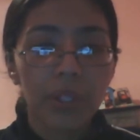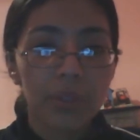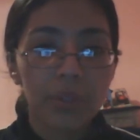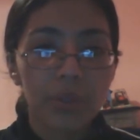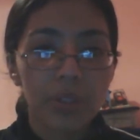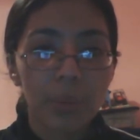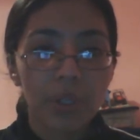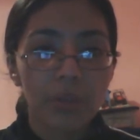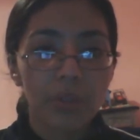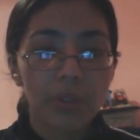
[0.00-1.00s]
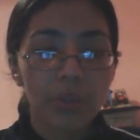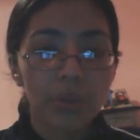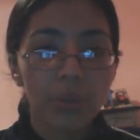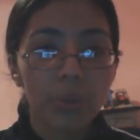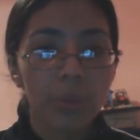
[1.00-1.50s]
So, some
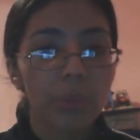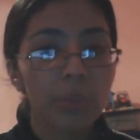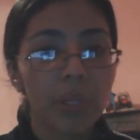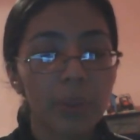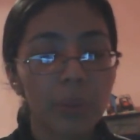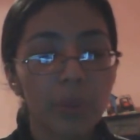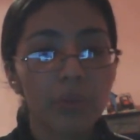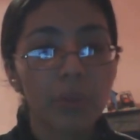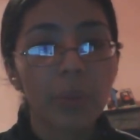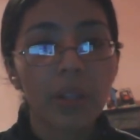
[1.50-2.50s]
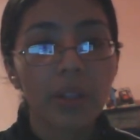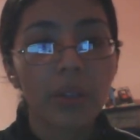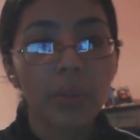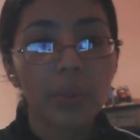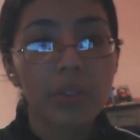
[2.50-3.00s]
individuals who may be more
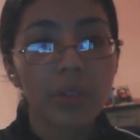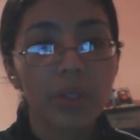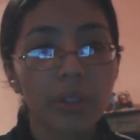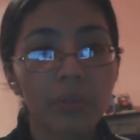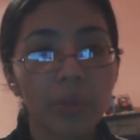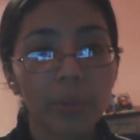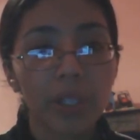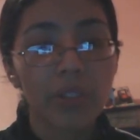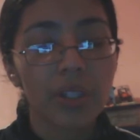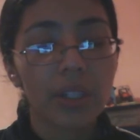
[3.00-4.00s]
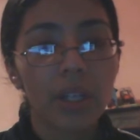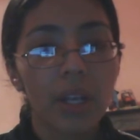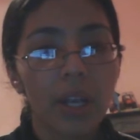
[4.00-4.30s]
familiar with certain information